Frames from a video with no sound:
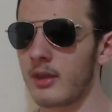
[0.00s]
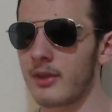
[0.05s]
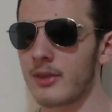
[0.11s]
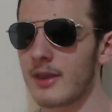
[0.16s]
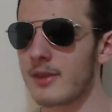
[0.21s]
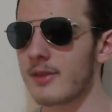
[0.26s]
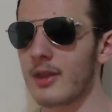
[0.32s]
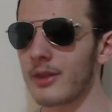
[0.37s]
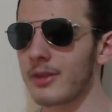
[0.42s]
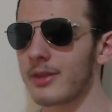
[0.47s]

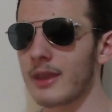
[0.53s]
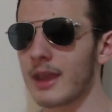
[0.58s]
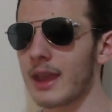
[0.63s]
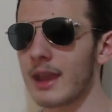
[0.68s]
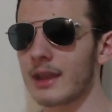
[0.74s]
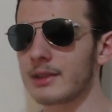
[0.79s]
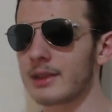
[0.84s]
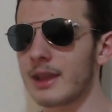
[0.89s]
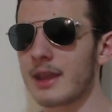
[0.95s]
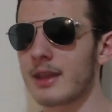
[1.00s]
there's nothing
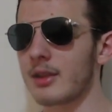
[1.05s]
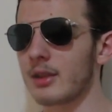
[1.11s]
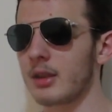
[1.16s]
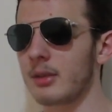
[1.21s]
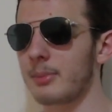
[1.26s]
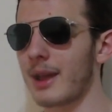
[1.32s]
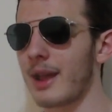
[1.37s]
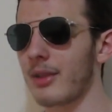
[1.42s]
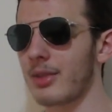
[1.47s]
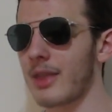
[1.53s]
illegal
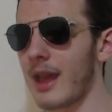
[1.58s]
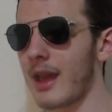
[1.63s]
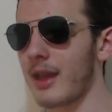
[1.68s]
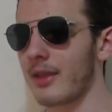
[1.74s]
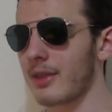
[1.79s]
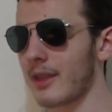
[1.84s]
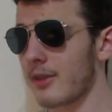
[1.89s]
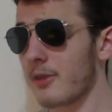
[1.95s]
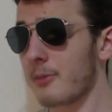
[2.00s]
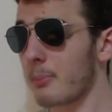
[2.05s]
about that.
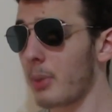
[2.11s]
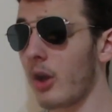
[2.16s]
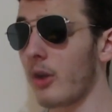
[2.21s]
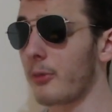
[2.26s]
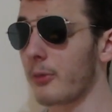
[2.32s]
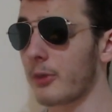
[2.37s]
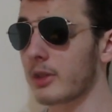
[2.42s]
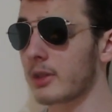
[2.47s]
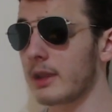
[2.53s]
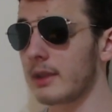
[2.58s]
That's
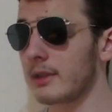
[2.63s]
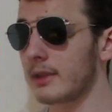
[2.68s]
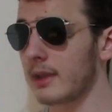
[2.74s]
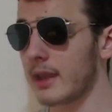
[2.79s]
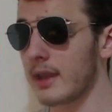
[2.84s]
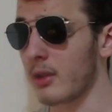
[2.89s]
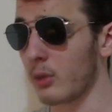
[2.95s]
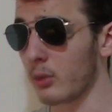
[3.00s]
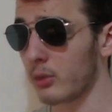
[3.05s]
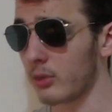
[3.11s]
perfectly legal.